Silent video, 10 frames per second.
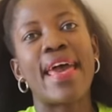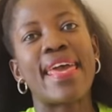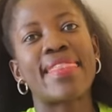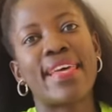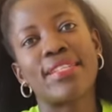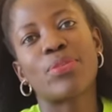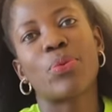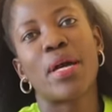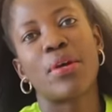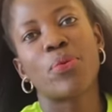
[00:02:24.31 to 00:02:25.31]
and that's
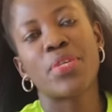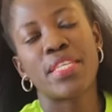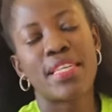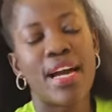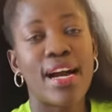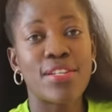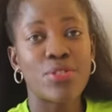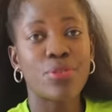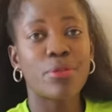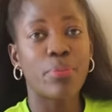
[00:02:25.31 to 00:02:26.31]
why we are
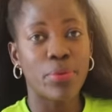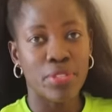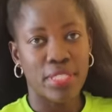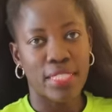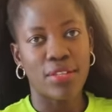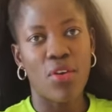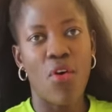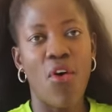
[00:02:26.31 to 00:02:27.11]
not posting